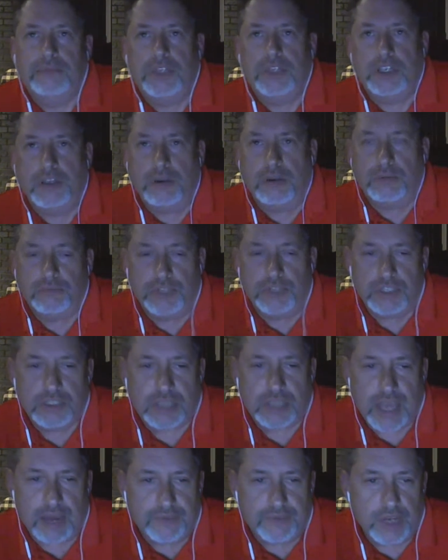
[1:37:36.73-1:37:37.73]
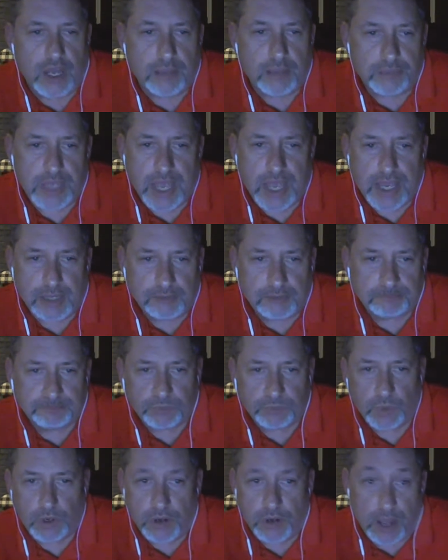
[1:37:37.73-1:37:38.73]
You know, just kind of an update,
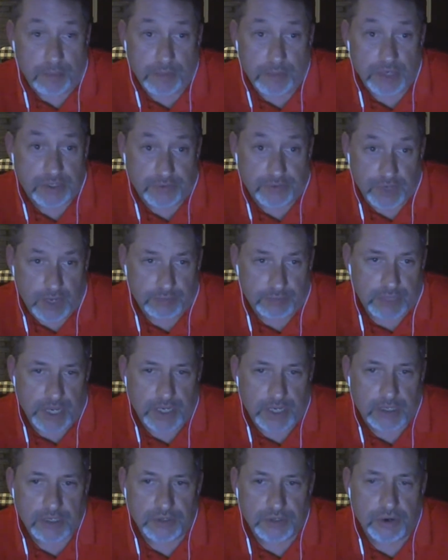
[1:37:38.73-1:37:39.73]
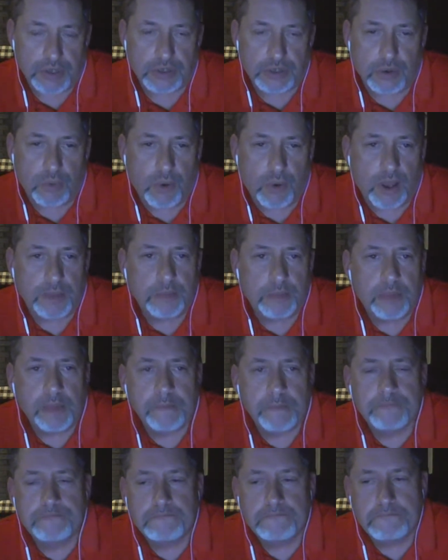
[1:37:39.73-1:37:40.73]
or not much of an update because there isn't one.
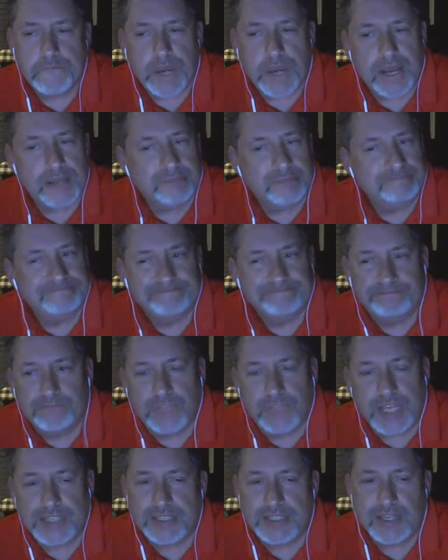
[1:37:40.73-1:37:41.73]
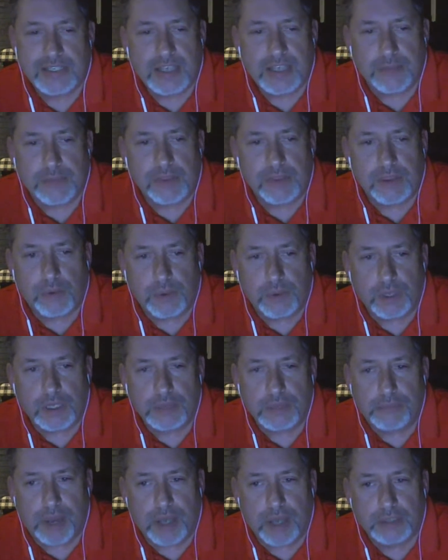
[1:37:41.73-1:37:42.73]
But they said something that really
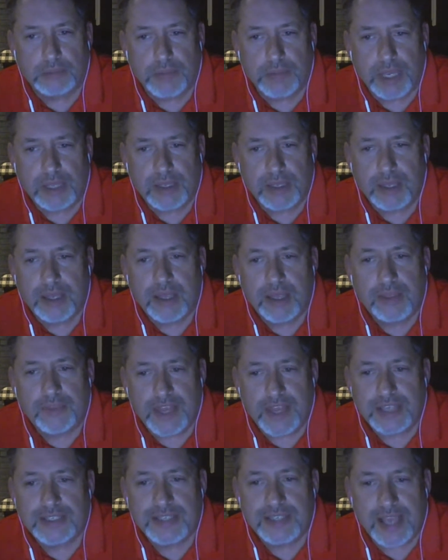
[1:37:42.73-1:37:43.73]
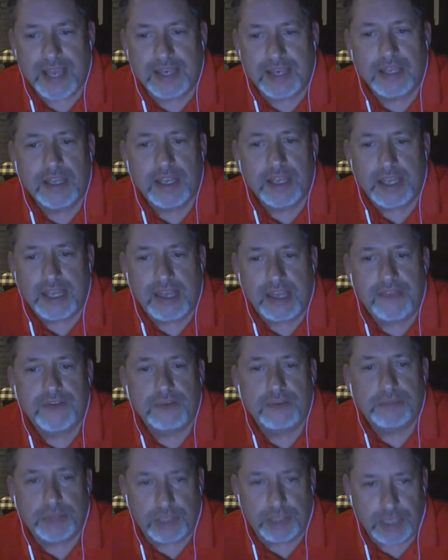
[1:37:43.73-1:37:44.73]
bugged me. They said,
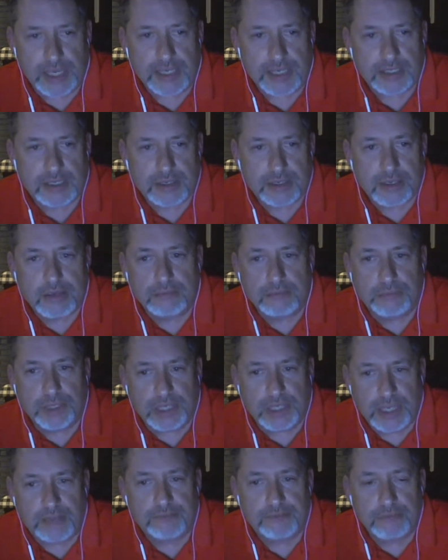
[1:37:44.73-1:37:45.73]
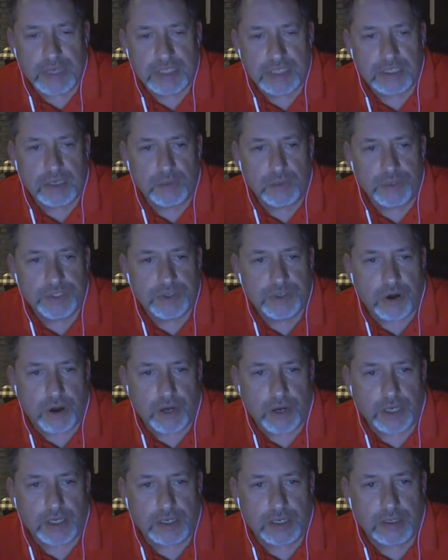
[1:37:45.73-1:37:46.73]
even police believe Missy was
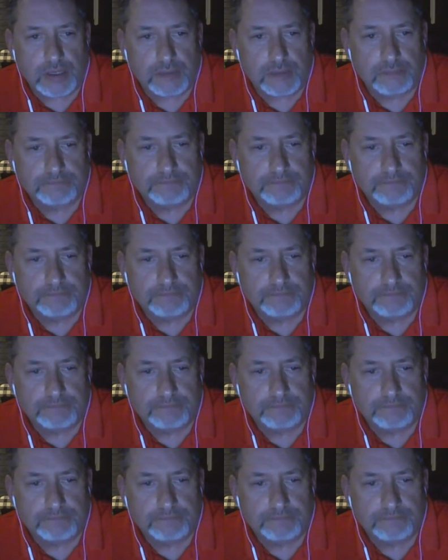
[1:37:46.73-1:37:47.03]
targeted.